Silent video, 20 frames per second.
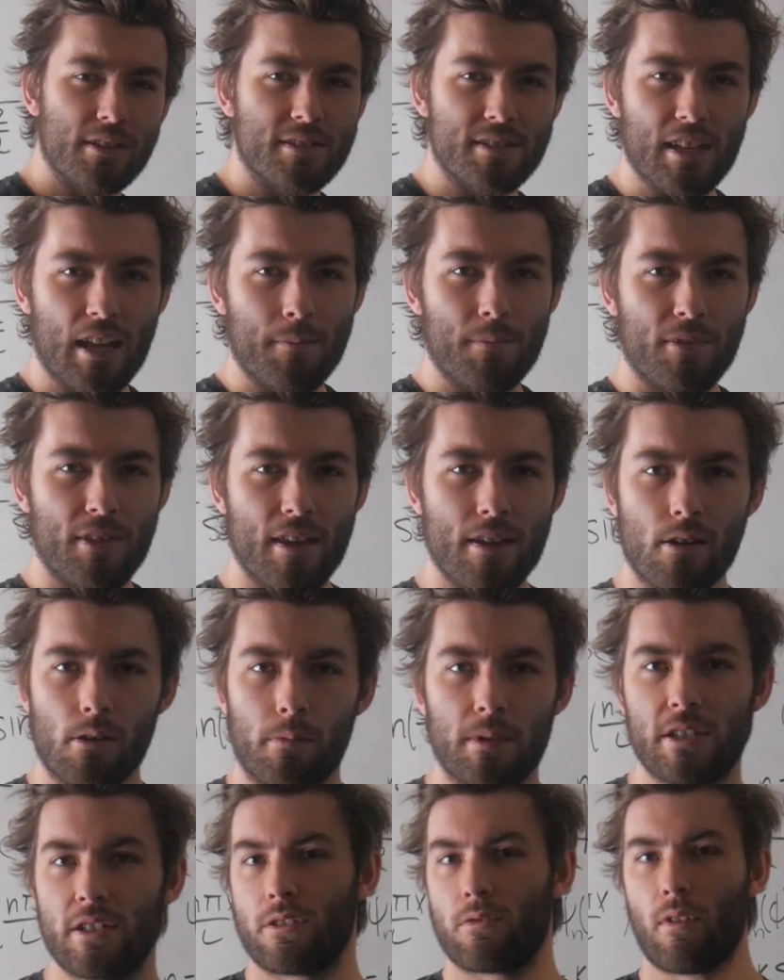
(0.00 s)
the same thing? Are
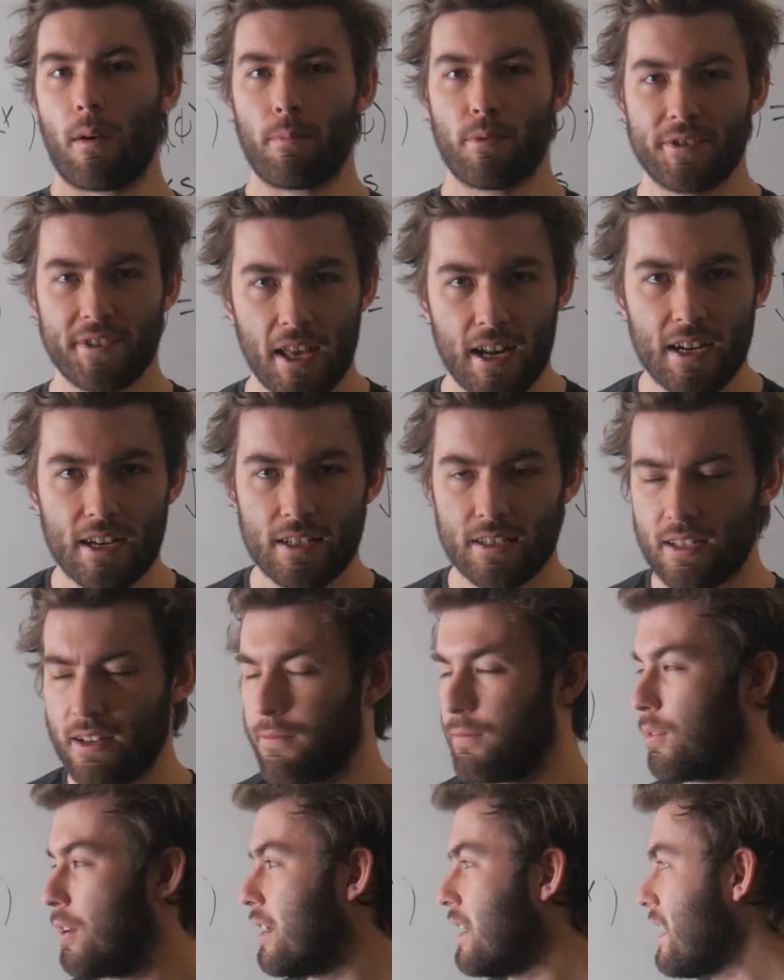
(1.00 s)
we just representing it
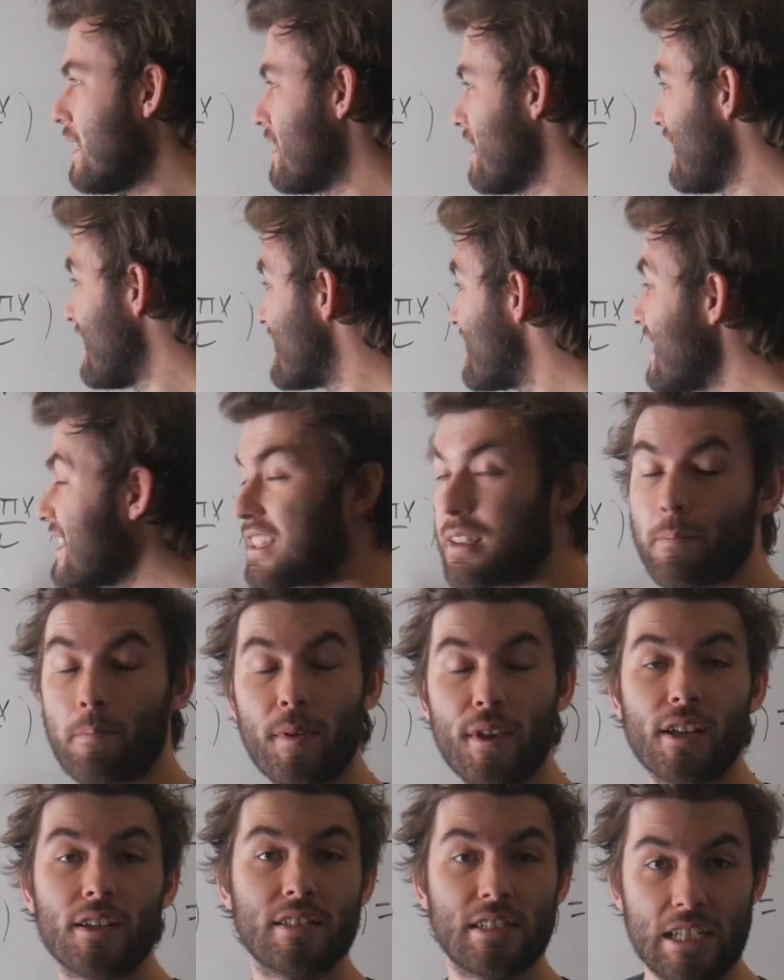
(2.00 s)
different? Is this a
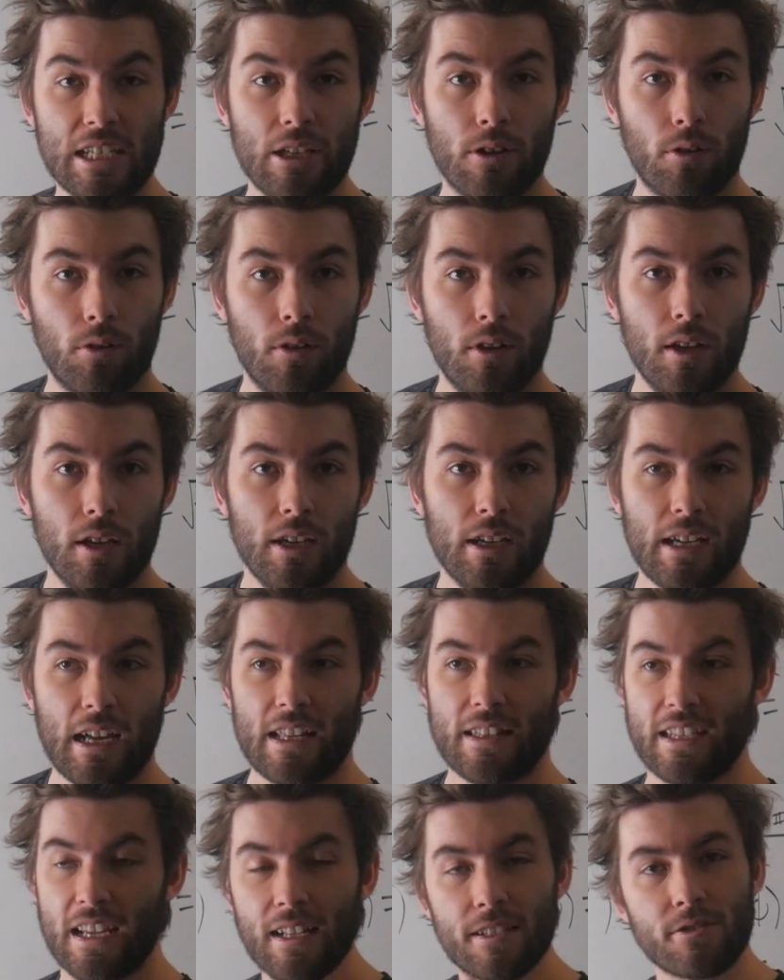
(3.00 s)
big deal?
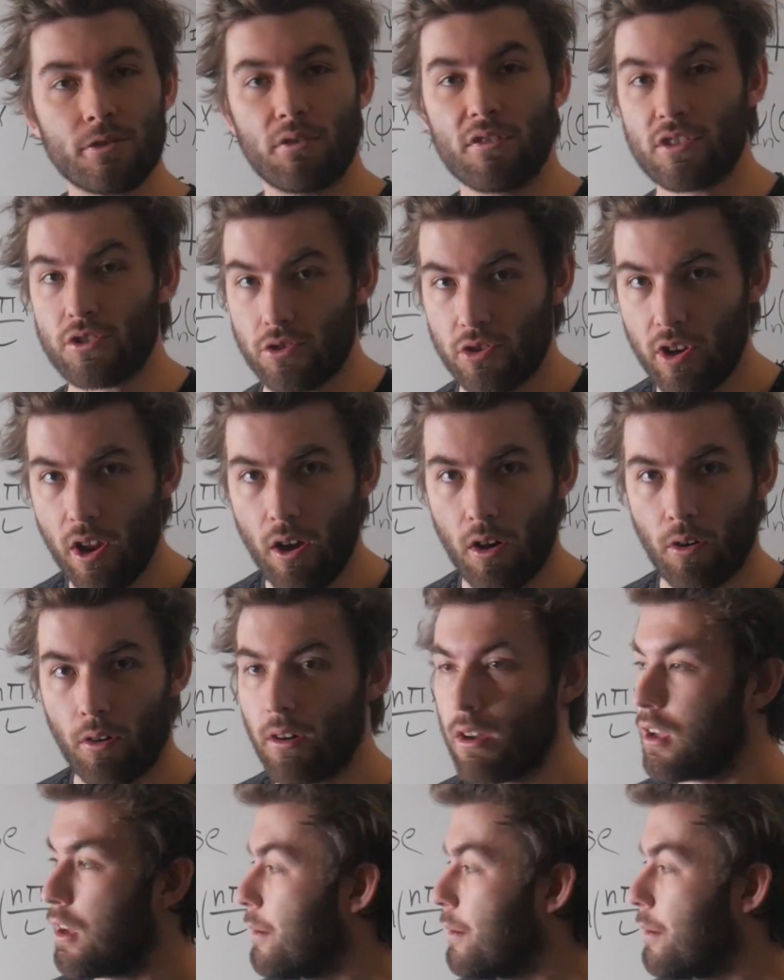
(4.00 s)
And the answer is no,